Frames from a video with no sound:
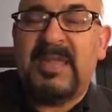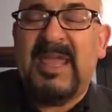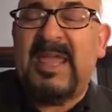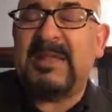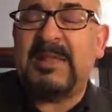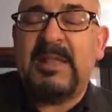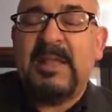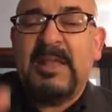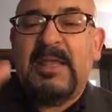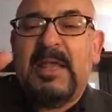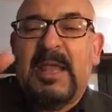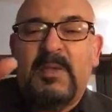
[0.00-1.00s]
And
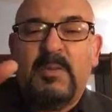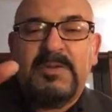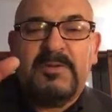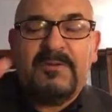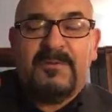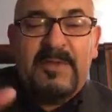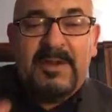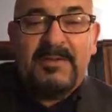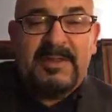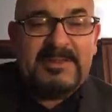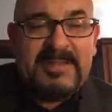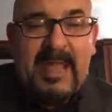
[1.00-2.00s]
when you figure
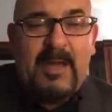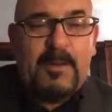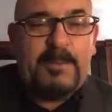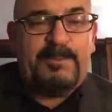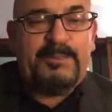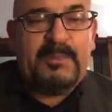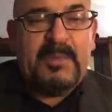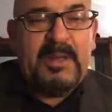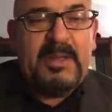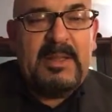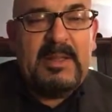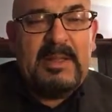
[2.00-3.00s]
this out,
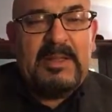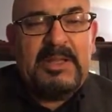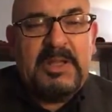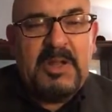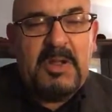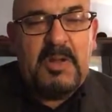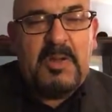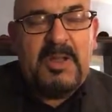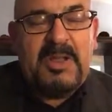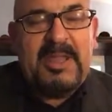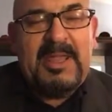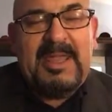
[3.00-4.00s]
you know,
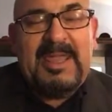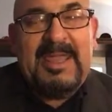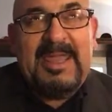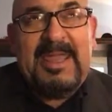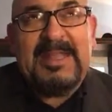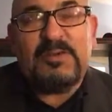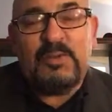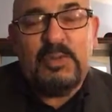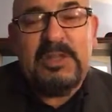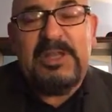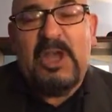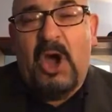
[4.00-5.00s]
it's
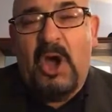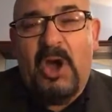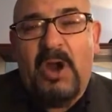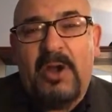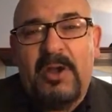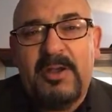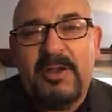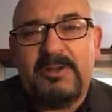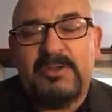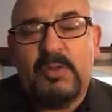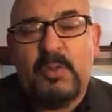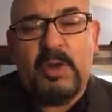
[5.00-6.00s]
really hard
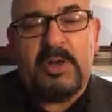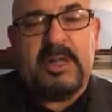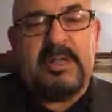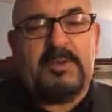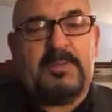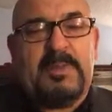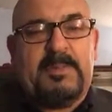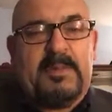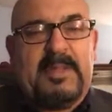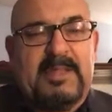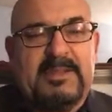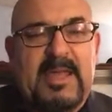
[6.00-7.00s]
to work under people
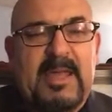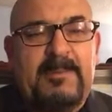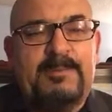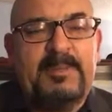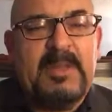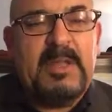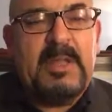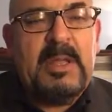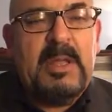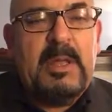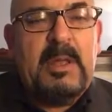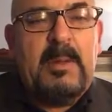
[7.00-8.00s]
like that.
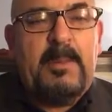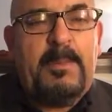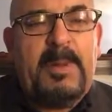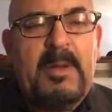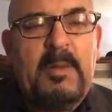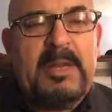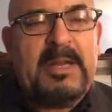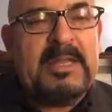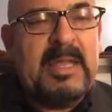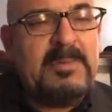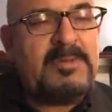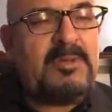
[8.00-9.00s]
But when it
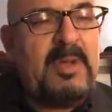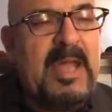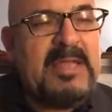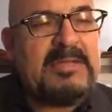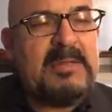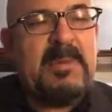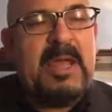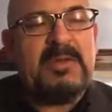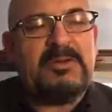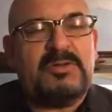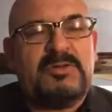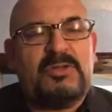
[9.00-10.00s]
comes to asking
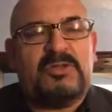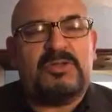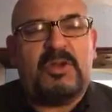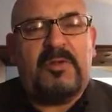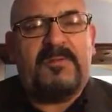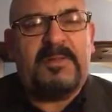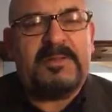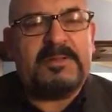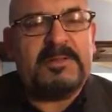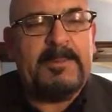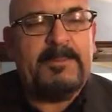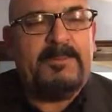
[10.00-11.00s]
managers to
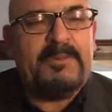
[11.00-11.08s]
surface